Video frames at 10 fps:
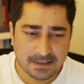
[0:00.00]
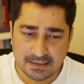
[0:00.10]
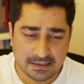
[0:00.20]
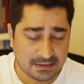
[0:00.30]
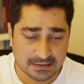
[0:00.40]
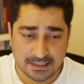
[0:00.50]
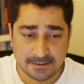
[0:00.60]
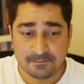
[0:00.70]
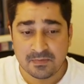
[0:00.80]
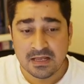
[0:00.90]
learning.
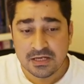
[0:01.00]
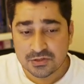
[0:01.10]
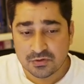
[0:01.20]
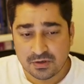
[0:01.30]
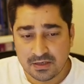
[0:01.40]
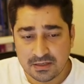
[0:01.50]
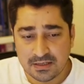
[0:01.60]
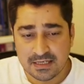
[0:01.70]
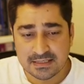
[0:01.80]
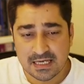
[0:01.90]
So here
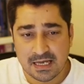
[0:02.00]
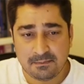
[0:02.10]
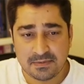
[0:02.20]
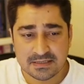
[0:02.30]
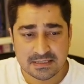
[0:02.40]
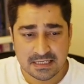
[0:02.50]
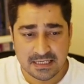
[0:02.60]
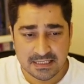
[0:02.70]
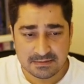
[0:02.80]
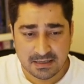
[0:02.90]
is a business
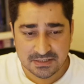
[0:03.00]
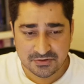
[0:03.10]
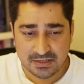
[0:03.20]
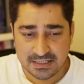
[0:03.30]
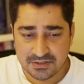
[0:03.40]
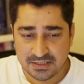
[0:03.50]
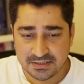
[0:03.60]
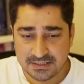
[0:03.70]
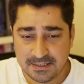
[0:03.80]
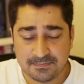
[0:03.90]
analytics mastery, as you can see,